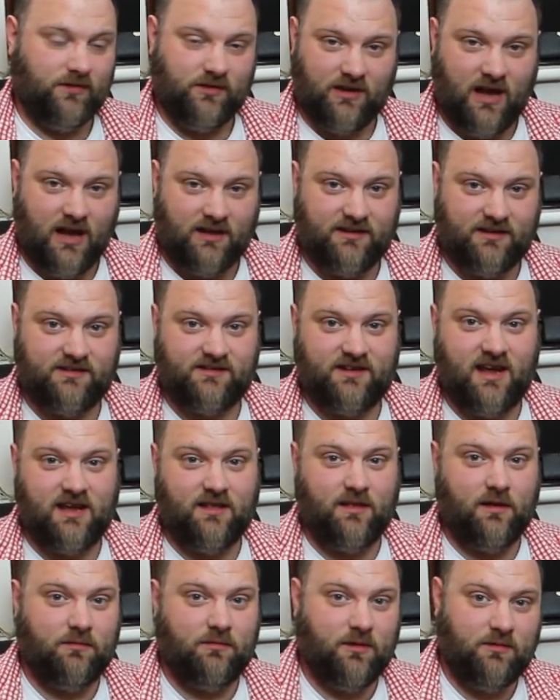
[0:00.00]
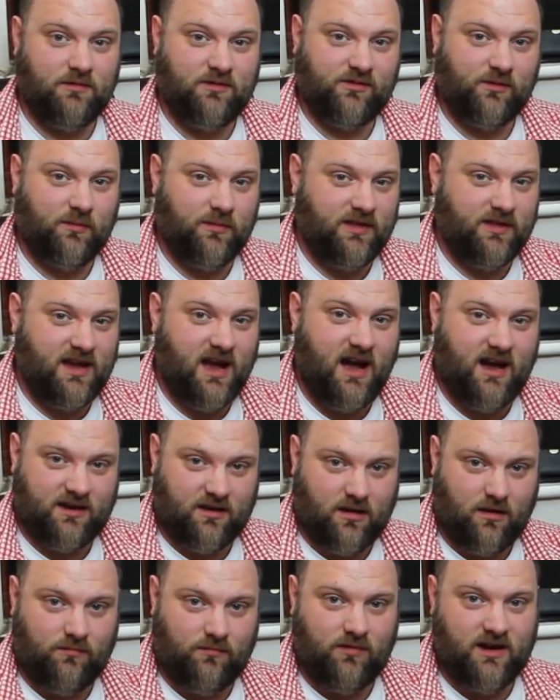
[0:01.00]
As I say, that some of the
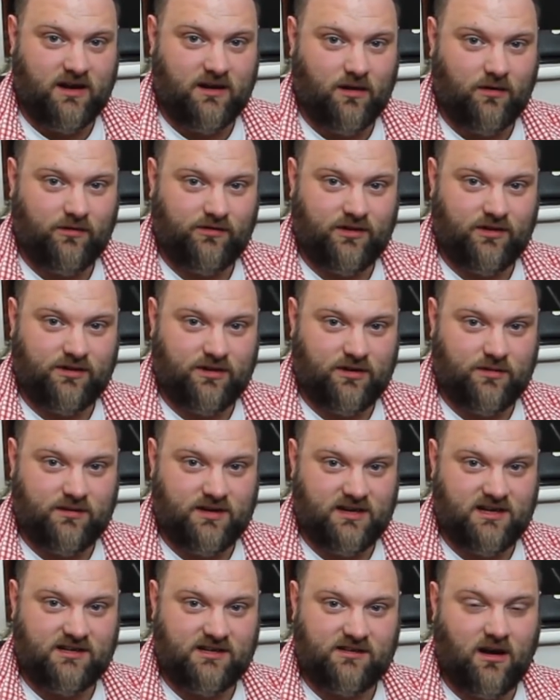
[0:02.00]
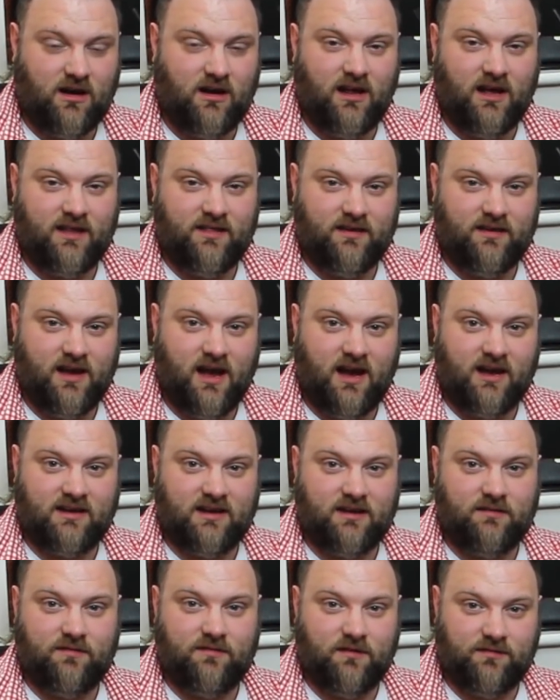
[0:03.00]
ICOM radios that do DSTAR, like the
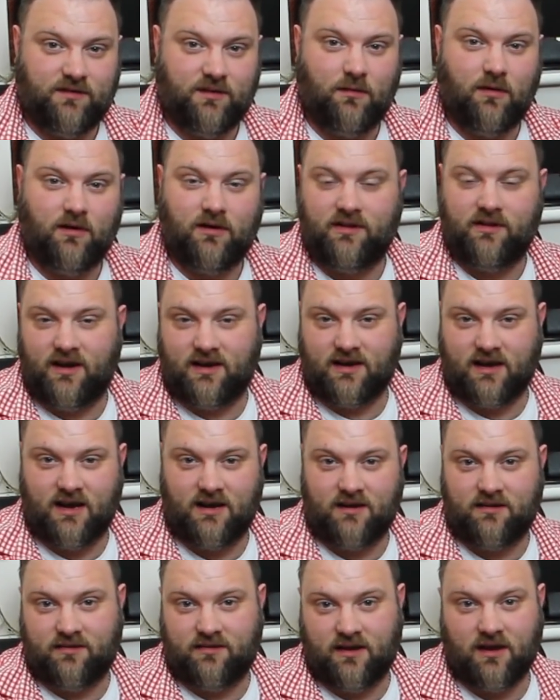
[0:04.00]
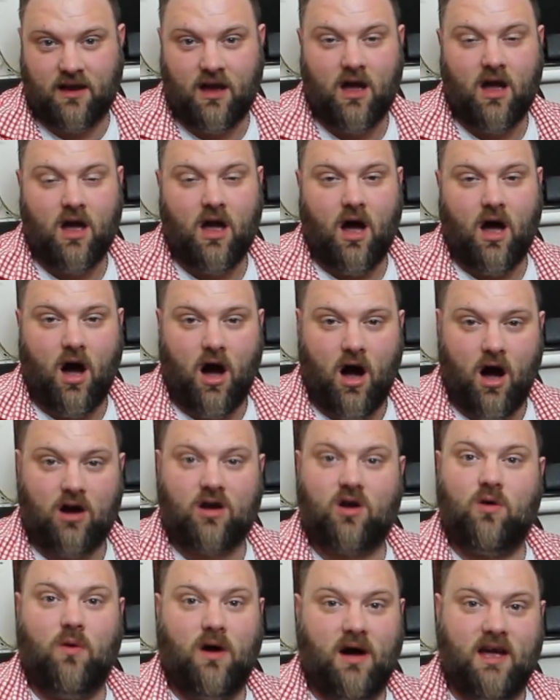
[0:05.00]
ID51 and that kind of thing, are
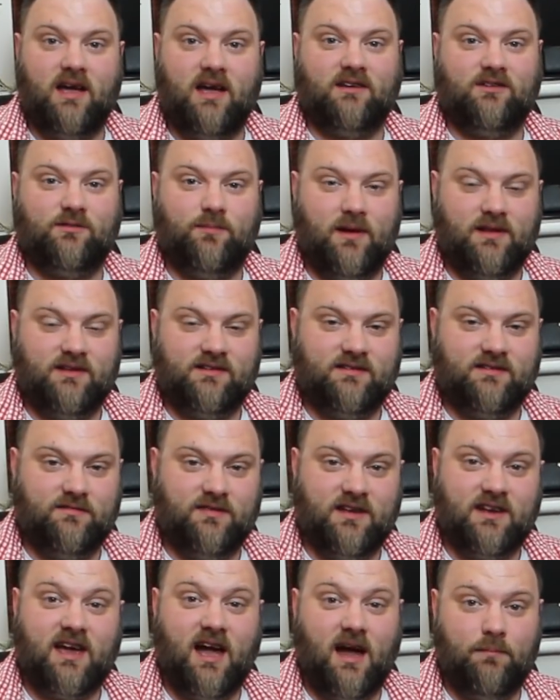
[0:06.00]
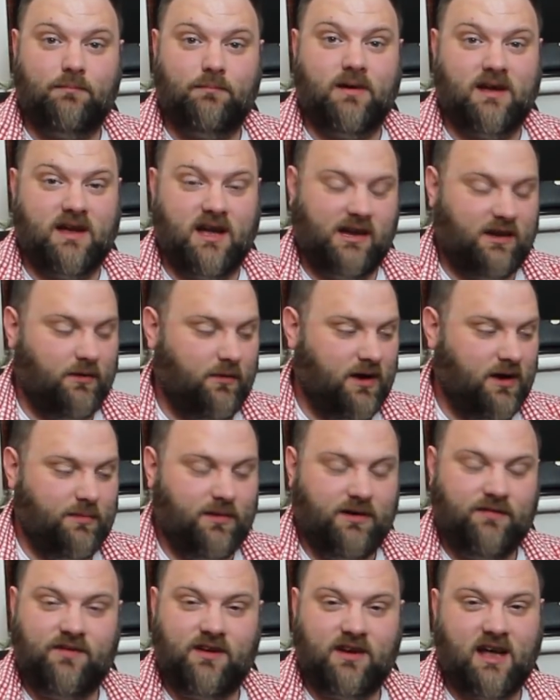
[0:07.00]
quite expensive. They can be anyway, but
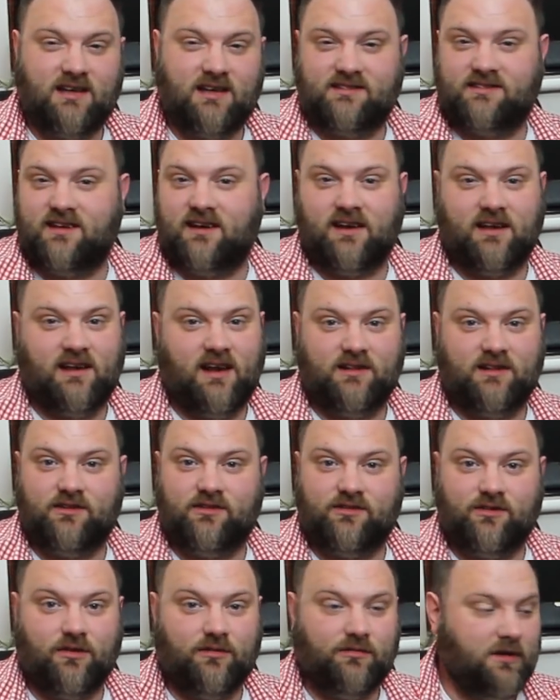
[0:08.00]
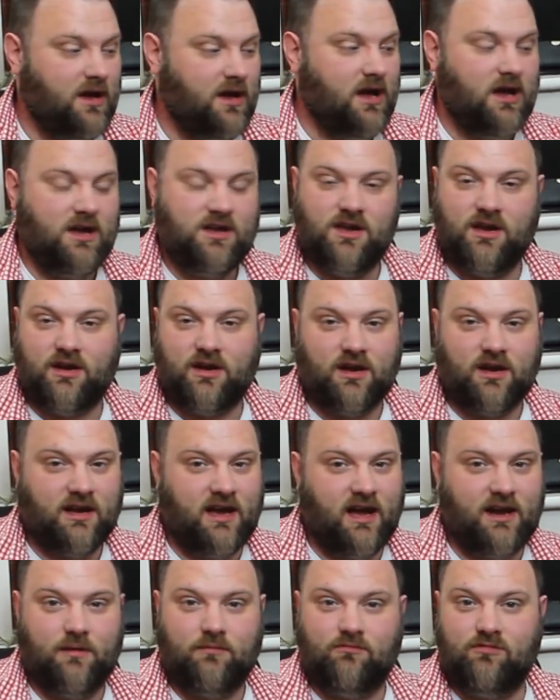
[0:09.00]
if you get second hand stuff, you can
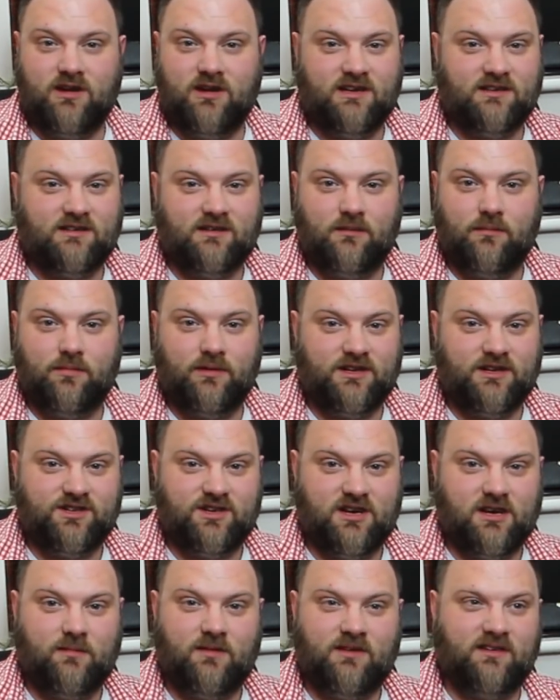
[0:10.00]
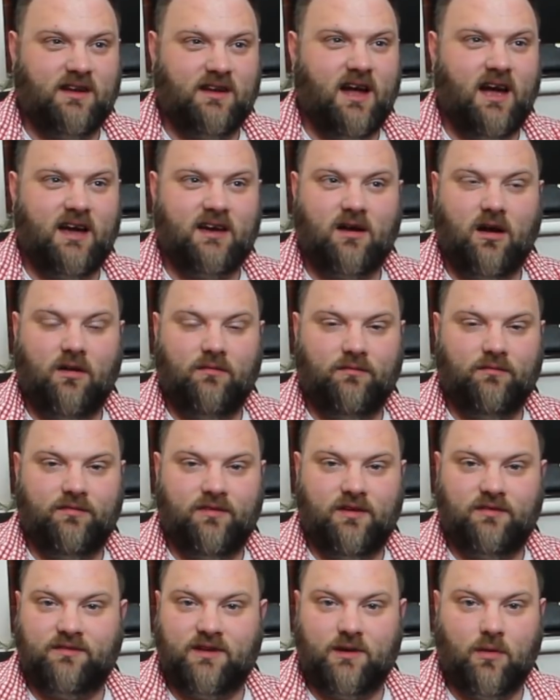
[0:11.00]
get them reasonably cheap. There's an ICOM
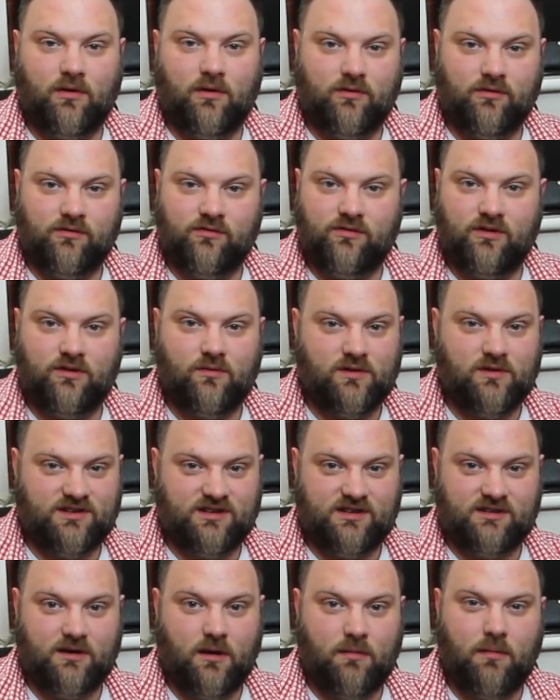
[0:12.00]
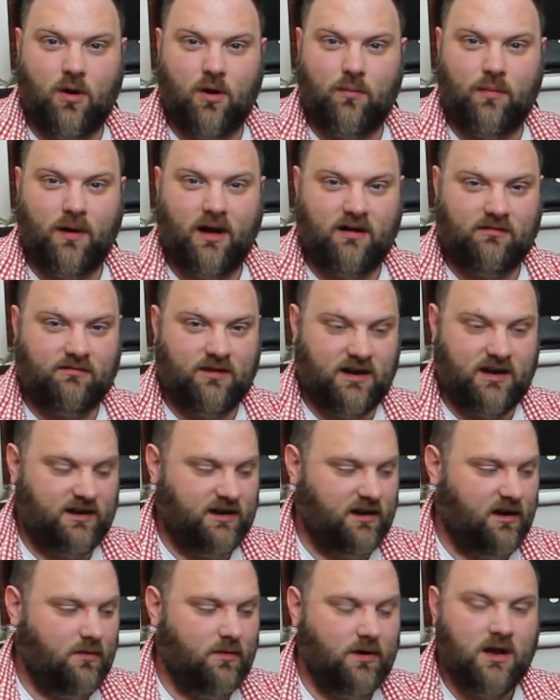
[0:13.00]
5100, which is a mobile
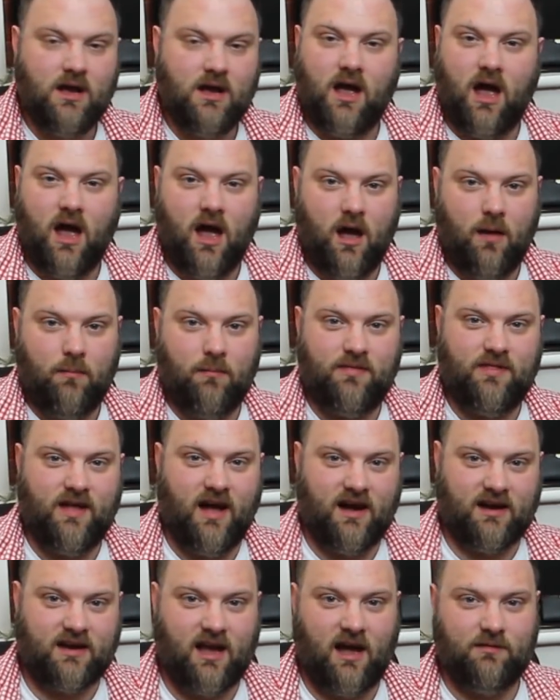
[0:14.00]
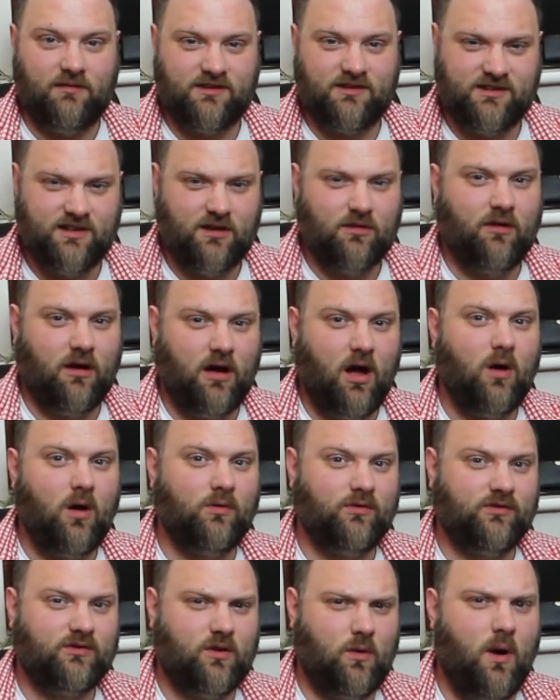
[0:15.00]
radio, and that still
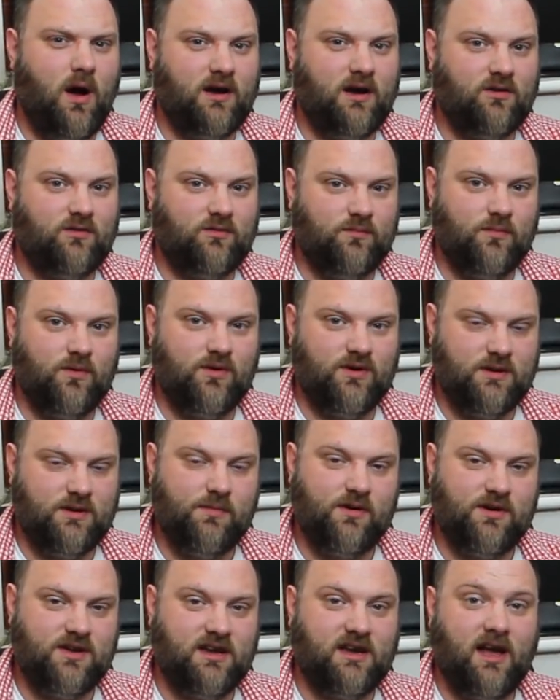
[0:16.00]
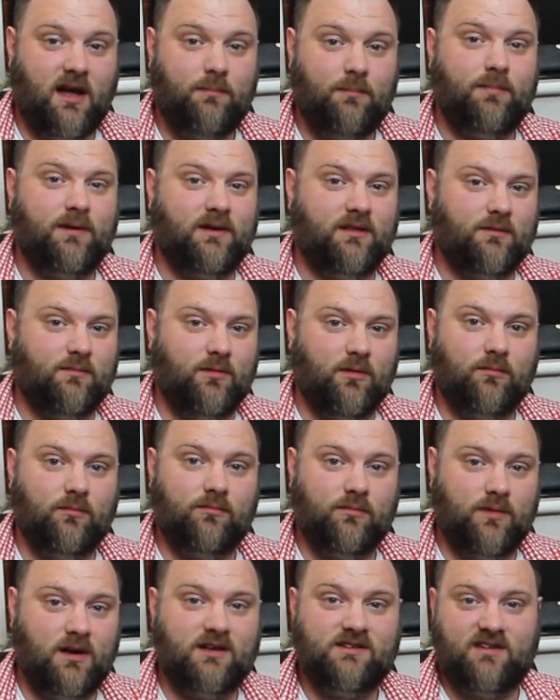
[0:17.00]
holds quite good money, but you can pick them up
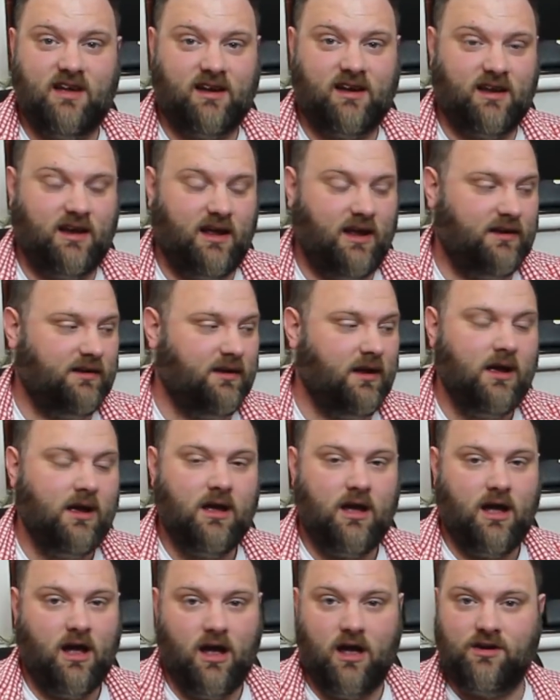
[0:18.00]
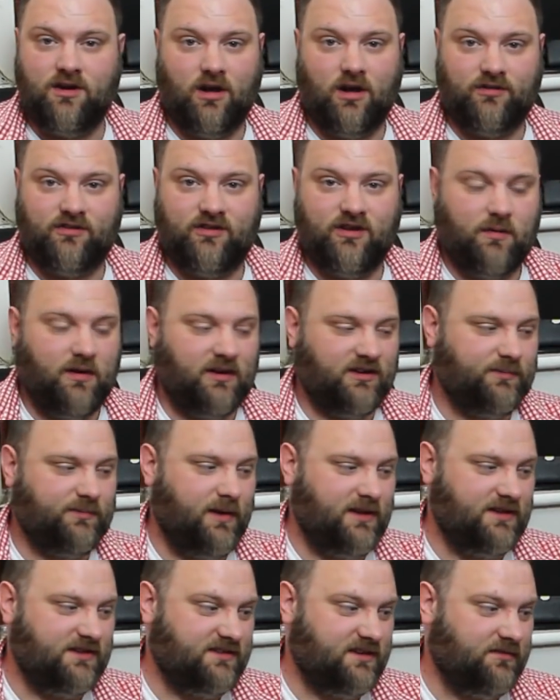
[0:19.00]
second hand, not too
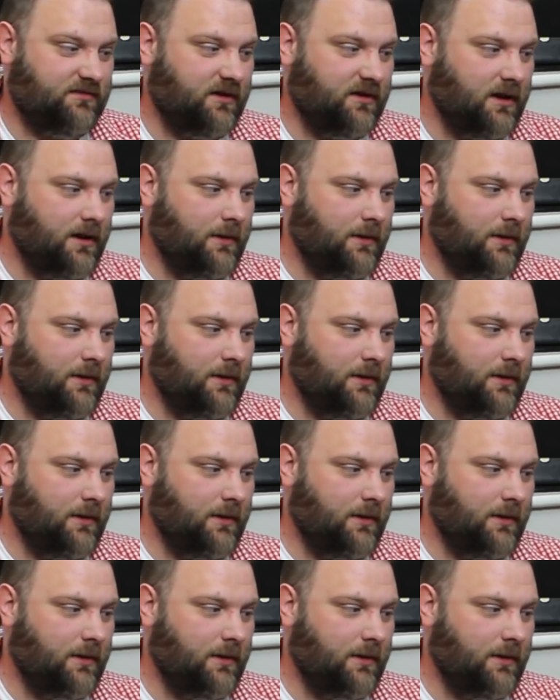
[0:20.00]
expensive.